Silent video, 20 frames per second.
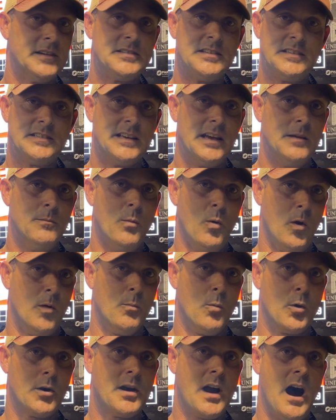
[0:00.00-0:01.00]
she's getting more and
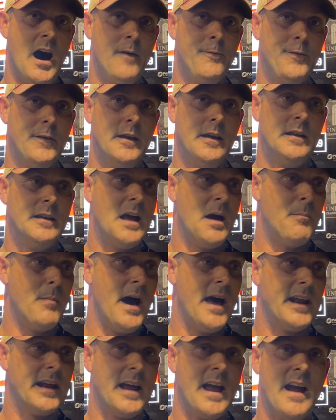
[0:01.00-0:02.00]
more confident. That
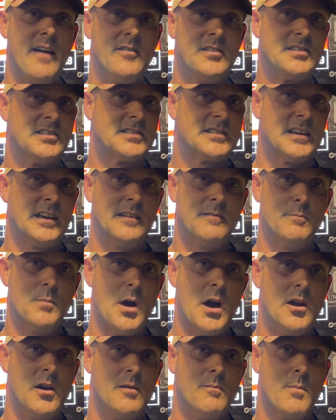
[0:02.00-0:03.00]
batting average is getting
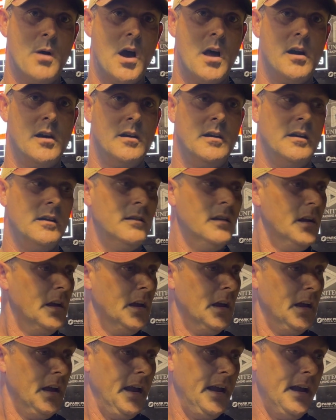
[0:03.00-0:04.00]
better and better.
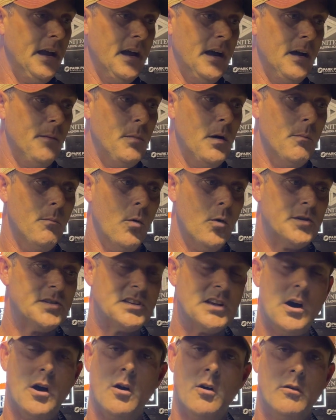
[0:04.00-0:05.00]
But more
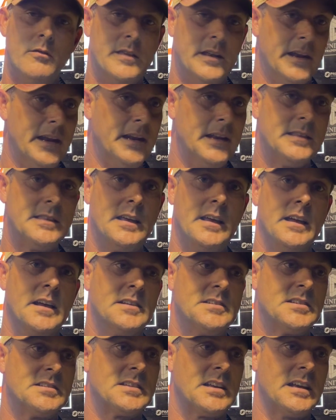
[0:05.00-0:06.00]
so than anything,
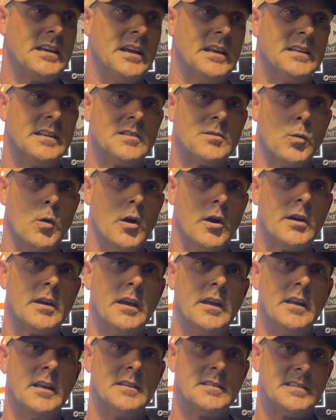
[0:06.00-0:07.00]
it's just a kid that's
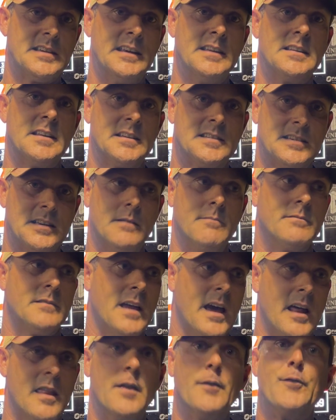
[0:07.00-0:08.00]
working and seeing this
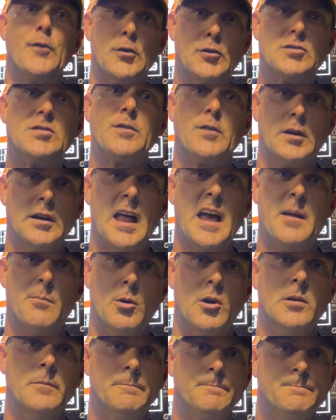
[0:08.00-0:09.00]
kind of the fruits of her labor.